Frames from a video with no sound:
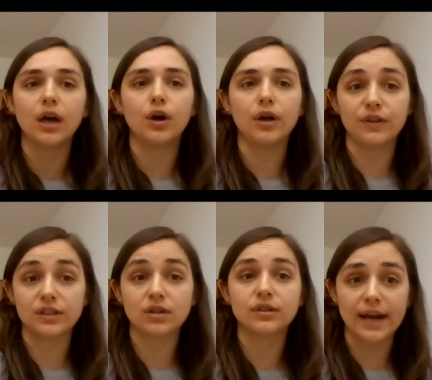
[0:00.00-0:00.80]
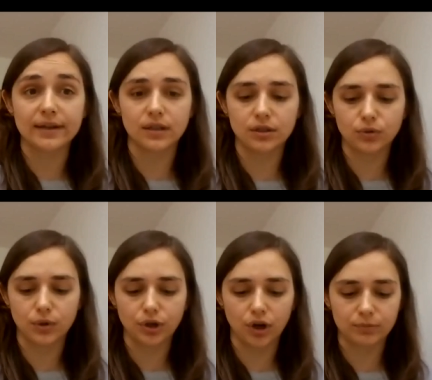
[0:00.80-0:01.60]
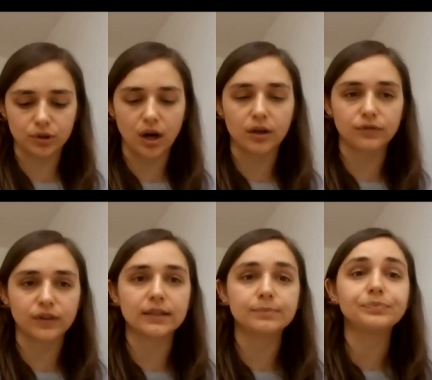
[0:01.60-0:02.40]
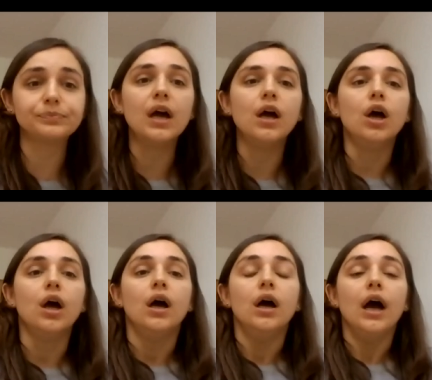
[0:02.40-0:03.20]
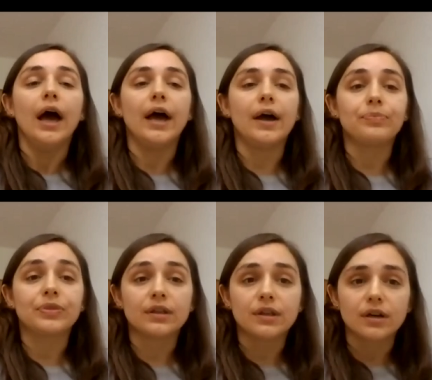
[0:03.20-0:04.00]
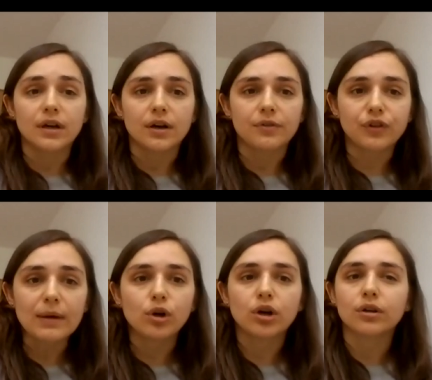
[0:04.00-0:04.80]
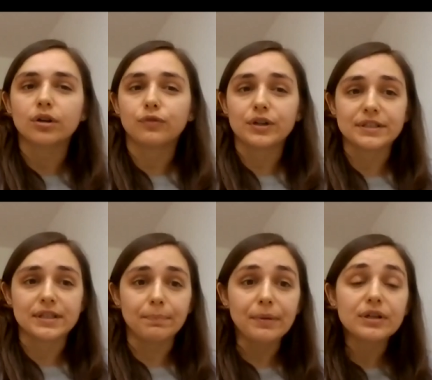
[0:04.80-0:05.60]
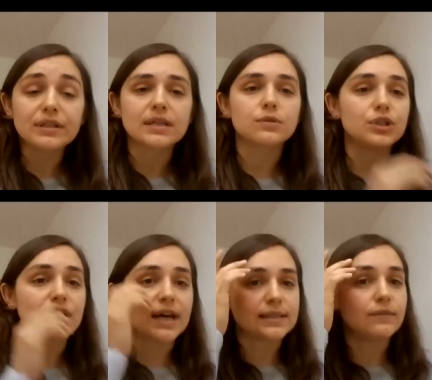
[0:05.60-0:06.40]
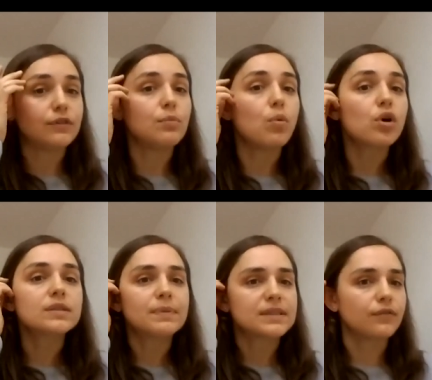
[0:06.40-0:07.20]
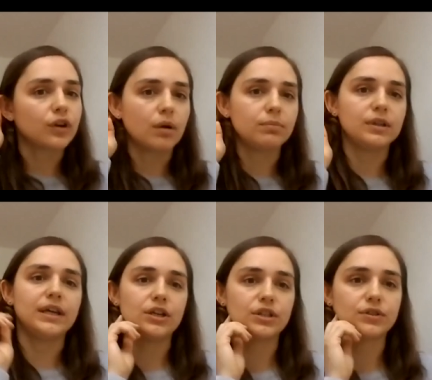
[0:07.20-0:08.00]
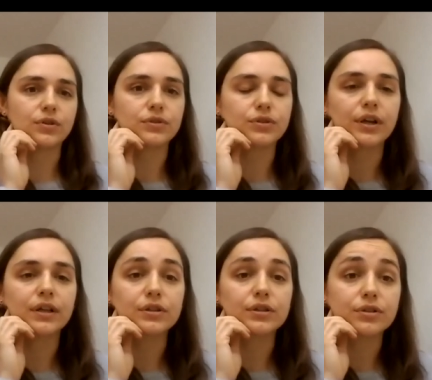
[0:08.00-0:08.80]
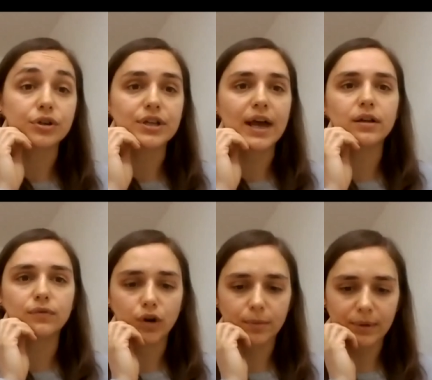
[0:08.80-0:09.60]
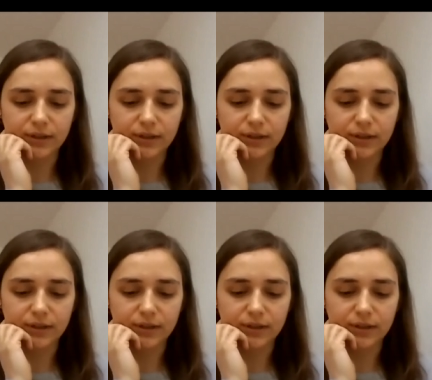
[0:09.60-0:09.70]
if it's connected to an armed conflict. Um, the framework on enforced disappearances, which has even more specific obligations concerning the search and informing the